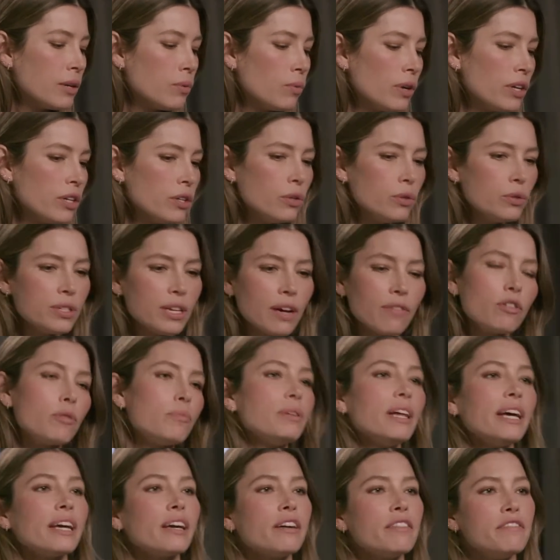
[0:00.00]
anyone who's ever
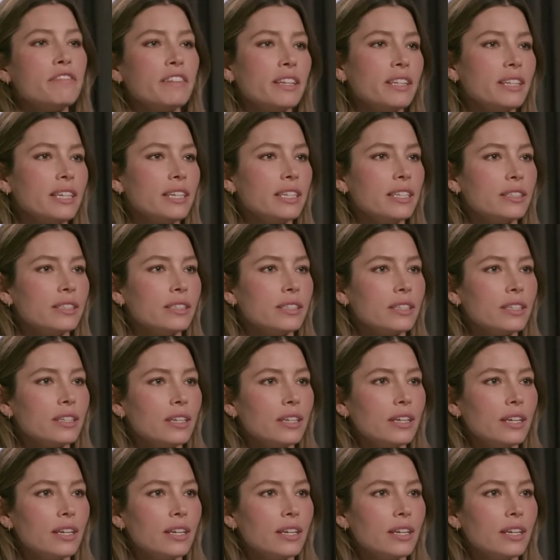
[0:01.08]
playing a villain.